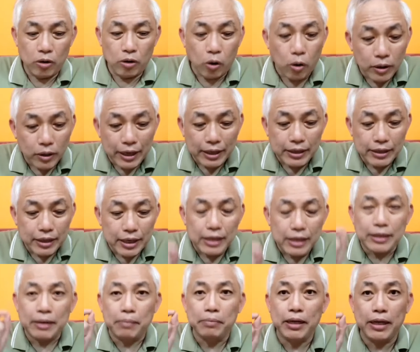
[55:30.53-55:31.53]
or they
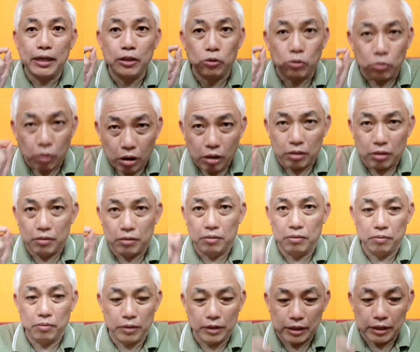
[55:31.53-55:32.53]
see something is
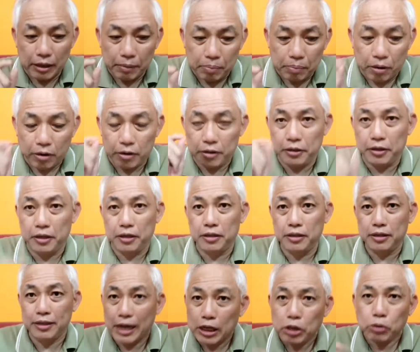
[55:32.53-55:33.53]
wrong with certain
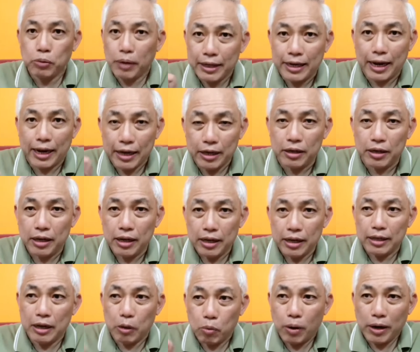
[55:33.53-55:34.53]
policies. That's why they
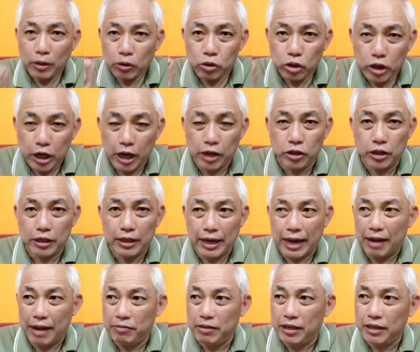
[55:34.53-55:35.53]
want to change it.
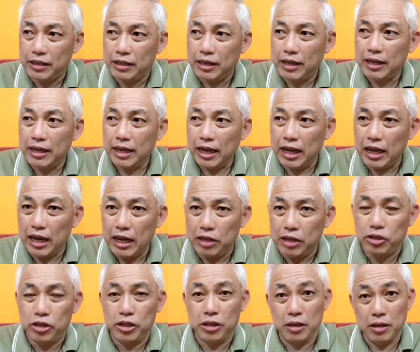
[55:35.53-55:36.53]
They have this
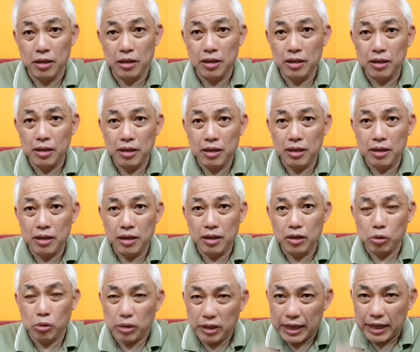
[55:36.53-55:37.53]
urge
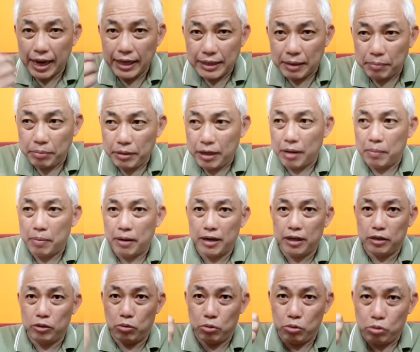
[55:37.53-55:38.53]
to say something
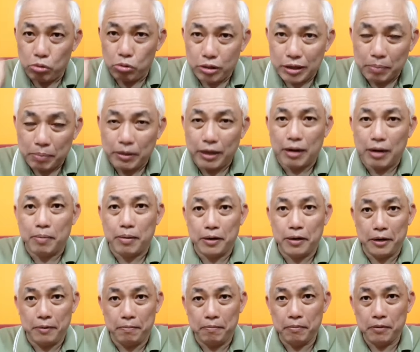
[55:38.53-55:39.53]
about it, to do something
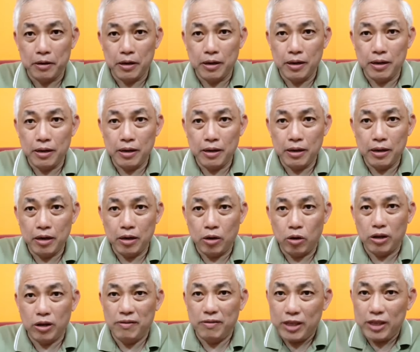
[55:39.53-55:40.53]
about it,
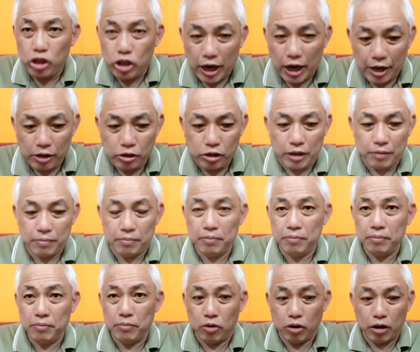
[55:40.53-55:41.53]
or even change it,
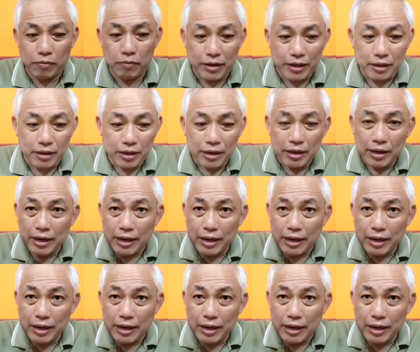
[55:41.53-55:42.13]
or even